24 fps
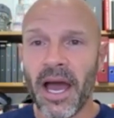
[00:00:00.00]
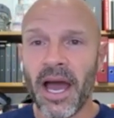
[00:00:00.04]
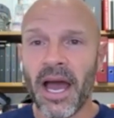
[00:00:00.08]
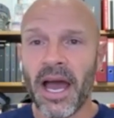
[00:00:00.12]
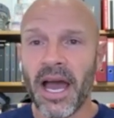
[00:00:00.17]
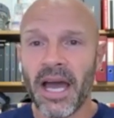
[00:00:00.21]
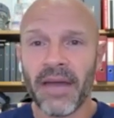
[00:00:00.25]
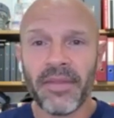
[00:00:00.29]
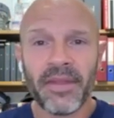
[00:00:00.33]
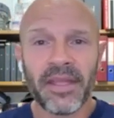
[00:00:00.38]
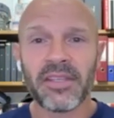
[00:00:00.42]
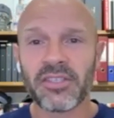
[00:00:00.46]

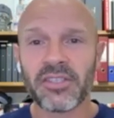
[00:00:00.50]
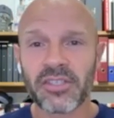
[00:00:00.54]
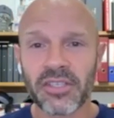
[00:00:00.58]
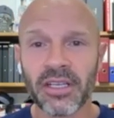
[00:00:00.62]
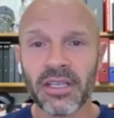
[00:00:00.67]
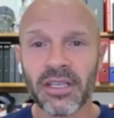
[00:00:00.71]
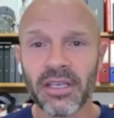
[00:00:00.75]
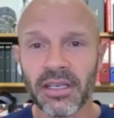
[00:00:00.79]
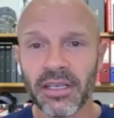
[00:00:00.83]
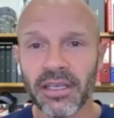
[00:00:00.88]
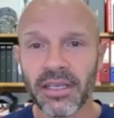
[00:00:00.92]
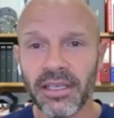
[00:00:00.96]
And then
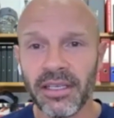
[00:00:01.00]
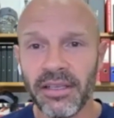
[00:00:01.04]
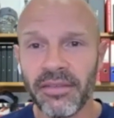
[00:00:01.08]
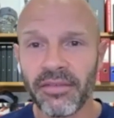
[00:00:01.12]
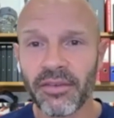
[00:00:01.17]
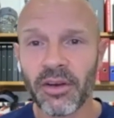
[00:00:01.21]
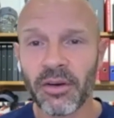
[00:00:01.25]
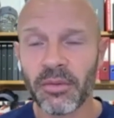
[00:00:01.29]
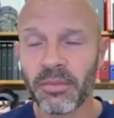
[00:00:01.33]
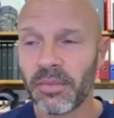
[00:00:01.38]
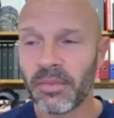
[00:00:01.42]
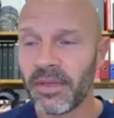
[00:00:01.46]
suddenly you've
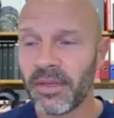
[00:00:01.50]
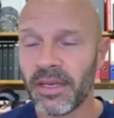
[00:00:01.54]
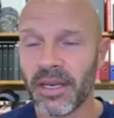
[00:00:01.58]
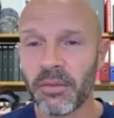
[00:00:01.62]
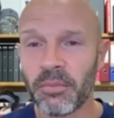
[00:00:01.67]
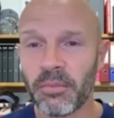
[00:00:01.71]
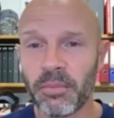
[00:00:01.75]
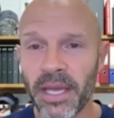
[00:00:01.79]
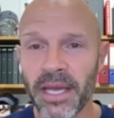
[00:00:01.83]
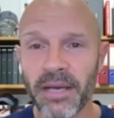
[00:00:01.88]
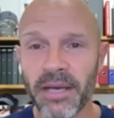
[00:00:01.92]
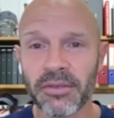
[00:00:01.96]
got, you know,
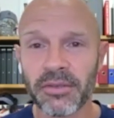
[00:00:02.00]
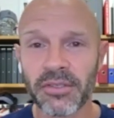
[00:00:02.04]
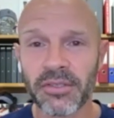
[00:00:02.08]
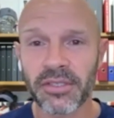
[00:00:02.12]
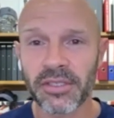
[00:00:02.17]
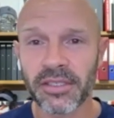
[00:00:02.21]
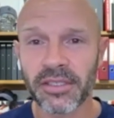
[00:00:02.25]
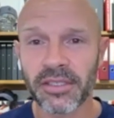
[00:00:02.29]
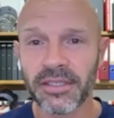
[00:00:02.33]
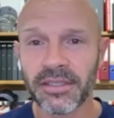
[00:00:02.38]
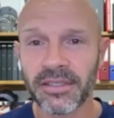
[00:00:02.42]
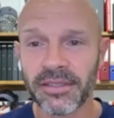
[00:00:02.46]

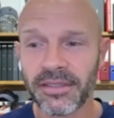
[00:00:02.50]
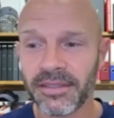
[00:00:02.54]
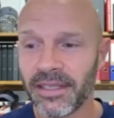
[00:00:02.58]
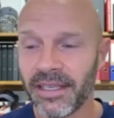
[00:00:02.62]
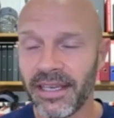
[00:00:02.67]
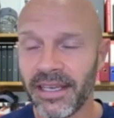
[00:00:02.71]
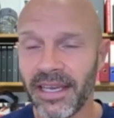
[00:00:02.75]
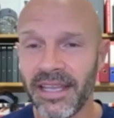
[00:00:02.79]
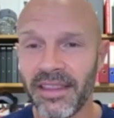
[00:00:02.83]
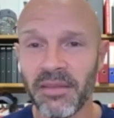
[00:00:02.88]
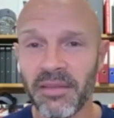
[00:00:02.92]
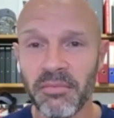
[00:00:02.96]
Bielsa
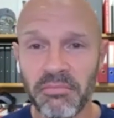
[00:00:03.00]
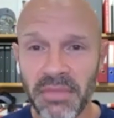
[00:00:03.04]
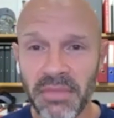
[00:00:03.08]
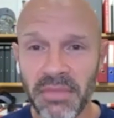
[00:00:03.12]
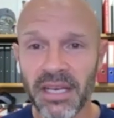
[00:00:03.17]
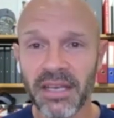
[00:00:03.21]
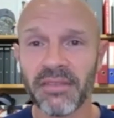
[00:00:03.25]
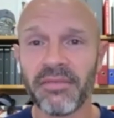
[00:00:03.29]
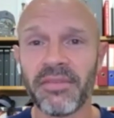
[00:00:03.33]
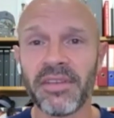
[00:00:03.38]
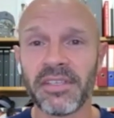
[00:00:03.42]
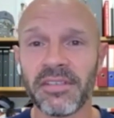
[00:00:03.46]
in the
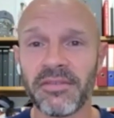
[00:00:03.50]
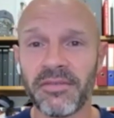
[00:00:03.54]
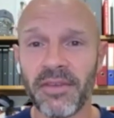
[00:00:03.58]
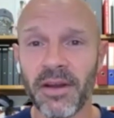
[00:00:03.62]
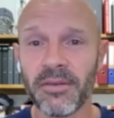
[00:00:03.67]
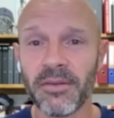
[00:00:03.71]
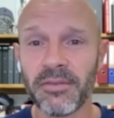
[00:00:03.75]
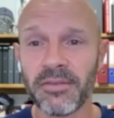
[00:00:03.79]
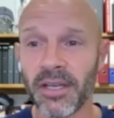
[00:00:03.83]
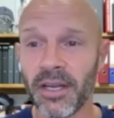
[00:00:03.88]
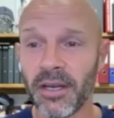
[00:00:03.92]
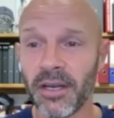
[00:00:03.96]
middle of this
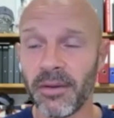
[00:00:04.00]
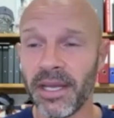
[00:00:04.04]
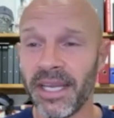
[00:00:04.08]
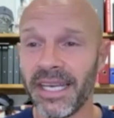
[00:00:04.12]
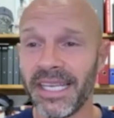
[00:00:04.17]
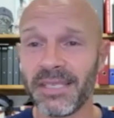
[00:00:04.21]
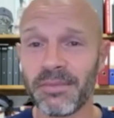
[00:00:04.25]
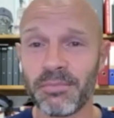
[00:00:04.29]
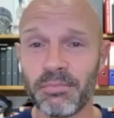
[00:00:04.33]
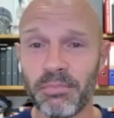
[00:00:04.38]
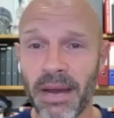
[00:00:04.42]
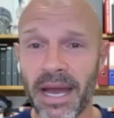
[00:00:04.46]
photo in
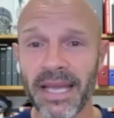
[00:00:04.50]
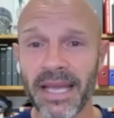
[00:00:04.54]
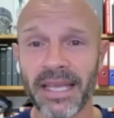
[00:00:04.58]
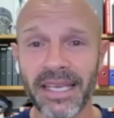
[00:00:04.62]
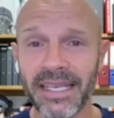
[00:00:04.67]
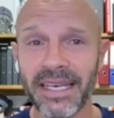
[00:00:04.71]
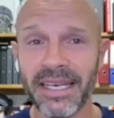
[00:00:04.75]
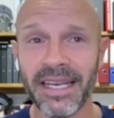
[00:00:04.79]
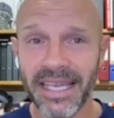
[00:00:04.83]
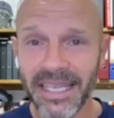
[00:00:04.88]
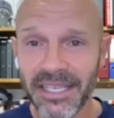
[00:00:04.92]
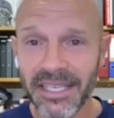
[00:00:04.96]
his
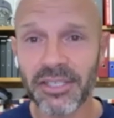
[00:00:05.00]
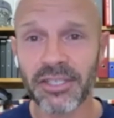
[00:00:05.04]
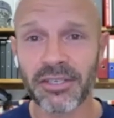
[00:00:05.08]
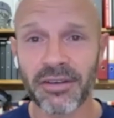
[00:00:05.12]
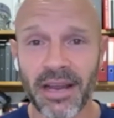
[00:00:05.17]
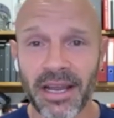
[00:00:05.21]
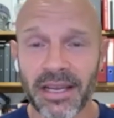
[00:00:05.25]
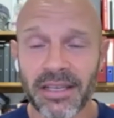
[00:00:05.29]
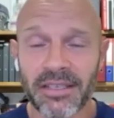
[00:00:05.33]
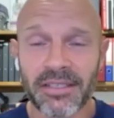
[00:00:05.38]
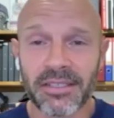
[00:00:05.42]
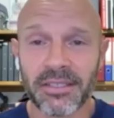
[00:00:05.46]
baggy Leeds
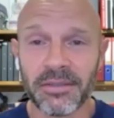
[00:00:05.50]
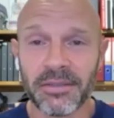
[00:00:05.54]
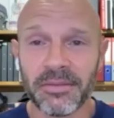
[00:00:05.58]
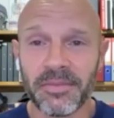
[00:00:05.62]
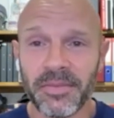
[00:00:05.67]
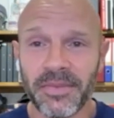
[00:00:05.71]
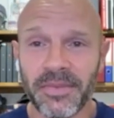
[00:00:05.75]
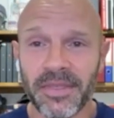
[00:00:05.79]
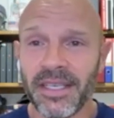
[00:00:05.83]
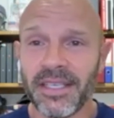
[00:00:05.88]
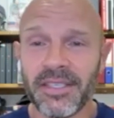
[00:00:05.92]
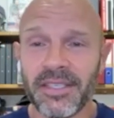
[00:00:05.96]
tracksuit.
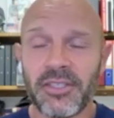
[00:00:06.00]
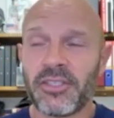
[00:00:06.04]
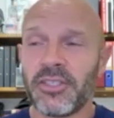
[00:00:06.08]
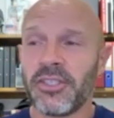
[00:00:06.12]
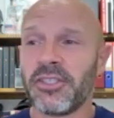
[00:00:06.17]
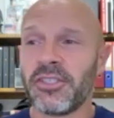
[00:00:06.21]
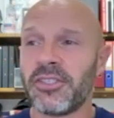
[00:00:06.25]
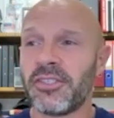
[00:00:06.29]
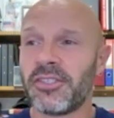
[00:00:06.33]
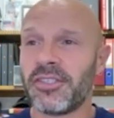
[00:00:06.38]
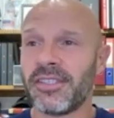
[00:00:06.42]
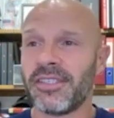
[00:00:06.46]
It's
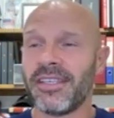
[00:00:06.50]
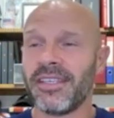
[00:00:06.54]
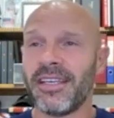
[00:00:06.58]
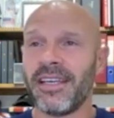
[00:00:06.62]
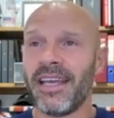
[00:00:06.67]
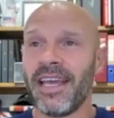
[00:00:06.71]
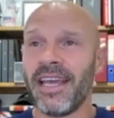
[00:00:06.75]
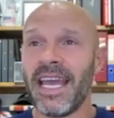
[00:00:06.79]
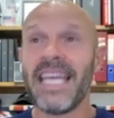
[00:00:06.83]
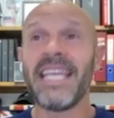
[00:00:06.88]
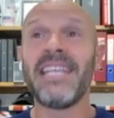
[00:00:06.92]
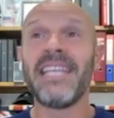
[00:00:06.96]
just,
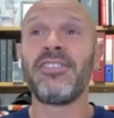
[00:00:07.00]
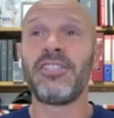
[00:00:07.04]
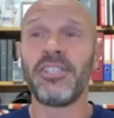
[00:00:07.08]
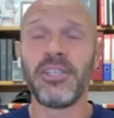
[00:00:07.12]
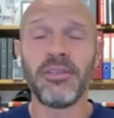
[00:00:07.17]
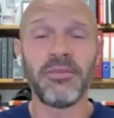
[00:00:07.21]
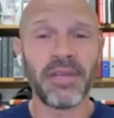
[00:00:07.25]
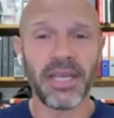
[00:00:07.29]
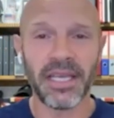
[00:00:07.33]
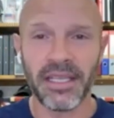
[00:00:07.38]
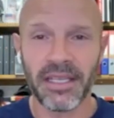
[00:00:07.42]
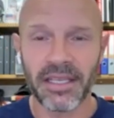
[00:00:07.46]
he is
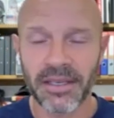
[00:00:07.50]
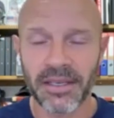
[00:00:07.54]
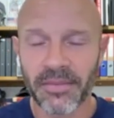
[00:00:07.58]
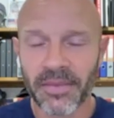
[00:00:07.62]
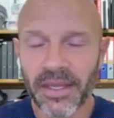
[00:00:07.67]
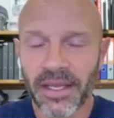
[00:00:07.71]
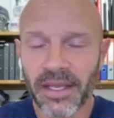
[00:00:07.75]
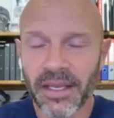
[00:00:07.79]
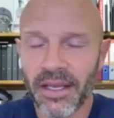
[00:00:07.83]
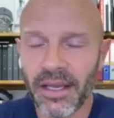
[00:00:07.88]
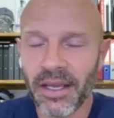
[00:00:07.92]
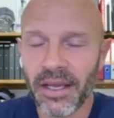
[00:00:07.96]
unique.
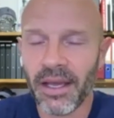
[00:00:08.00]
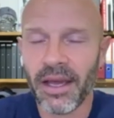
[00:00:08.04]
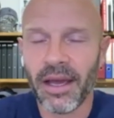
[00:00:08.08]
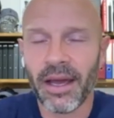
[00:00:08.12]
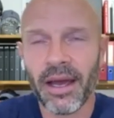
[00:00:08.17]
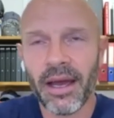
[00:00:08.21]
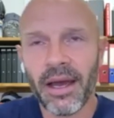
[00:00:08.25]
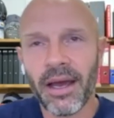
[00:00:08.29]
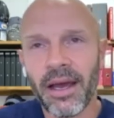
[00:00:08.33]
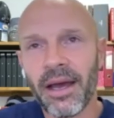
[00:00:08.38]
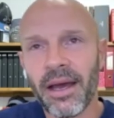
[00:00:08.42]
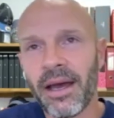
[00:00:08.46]

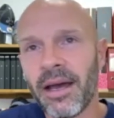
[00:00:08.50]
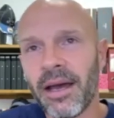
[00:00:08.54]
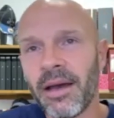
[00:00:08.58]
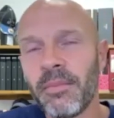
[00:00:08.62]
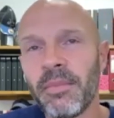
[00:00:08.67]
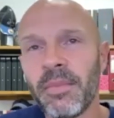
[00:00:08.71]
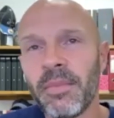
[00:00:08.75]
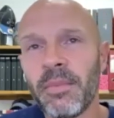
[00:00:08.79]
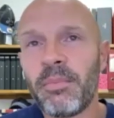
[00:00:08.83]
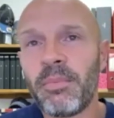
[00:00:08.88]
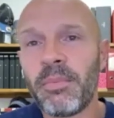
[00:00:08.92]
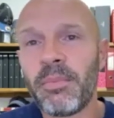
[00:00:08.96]

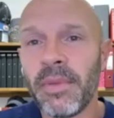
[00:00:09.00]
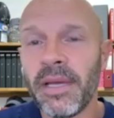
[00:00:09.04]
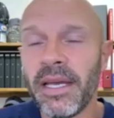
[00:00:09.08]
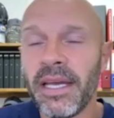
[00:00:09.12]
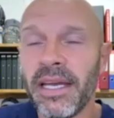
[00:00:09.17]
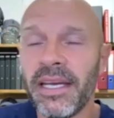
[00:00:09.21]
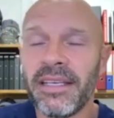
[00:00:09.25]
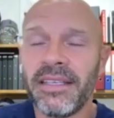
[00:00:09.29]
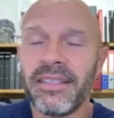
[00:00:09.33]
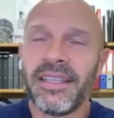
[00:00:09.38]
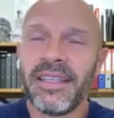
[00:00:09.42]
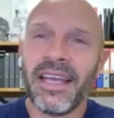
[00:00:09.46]

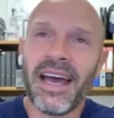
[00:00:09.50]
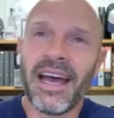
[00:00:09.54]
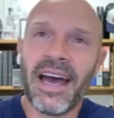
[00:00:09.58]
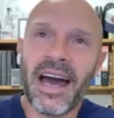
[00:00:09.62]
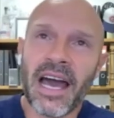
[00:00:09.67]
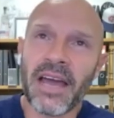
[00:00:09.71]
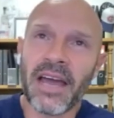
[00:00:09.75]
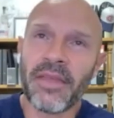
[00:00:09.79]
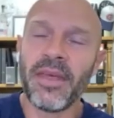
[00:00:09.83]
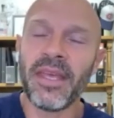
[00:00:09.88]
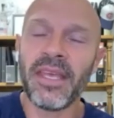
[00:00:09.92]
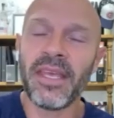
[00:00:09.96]

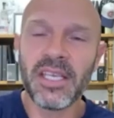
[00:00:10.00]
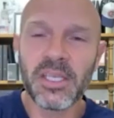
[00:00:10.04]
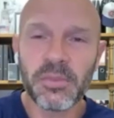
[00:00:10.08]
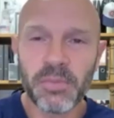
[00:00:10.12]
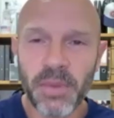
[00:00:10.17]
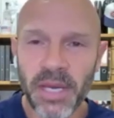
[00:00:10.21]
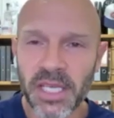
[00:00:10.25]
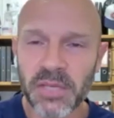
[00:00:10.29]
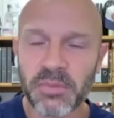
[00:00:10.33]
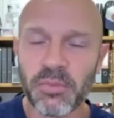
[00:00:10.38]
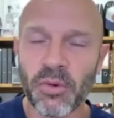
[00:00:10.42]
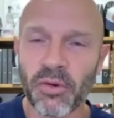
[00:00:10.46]
I think he
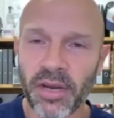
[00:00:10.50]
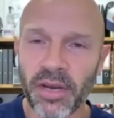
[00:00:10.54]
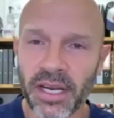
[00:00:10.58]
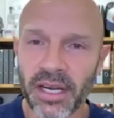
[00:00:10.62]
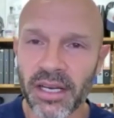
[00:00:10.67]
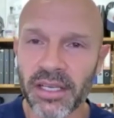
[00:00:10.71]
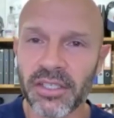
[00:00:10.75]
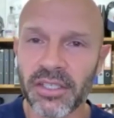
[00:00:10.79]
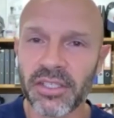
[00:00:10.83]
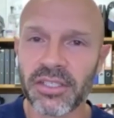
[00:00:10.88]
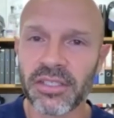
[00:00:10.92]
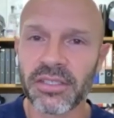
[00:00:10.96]
speaks more
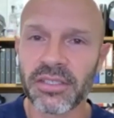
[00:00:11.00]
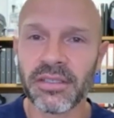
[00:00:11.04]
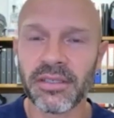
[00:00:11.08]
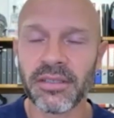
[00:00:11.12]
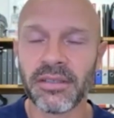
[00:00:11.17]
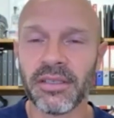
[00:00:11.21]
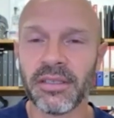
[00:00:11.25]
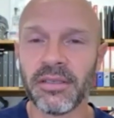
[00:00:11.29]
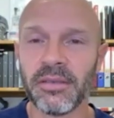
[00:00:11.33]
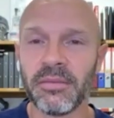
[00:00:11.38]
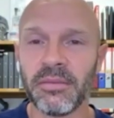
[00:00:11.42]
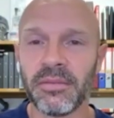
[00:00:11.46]
English
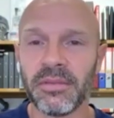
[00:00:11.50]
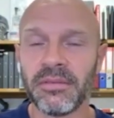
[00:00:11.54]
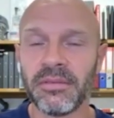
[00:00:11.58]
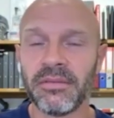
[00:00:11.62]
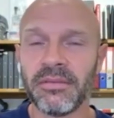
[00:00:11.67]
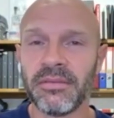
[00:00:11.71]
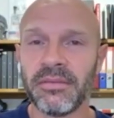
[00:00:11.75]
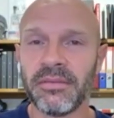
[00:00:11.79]
than